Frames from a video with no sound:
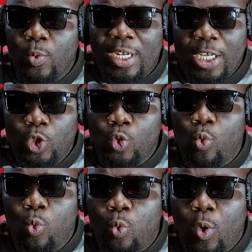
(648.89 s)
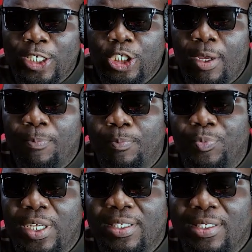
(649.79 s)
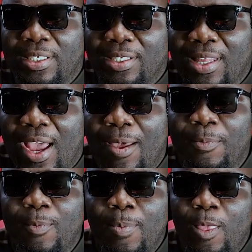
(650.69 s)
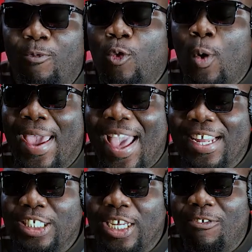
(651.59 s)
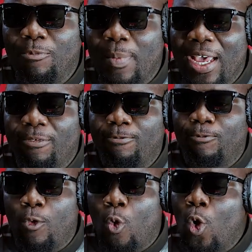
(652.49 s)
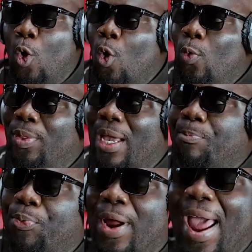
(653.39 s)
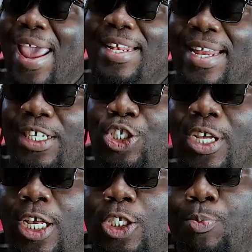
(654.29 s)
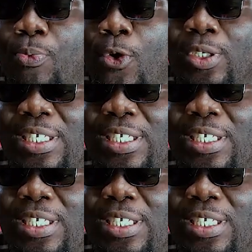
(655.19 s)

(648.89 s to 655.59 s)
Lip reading: We need to worship this sister for her achievement, for the pride that she has brought.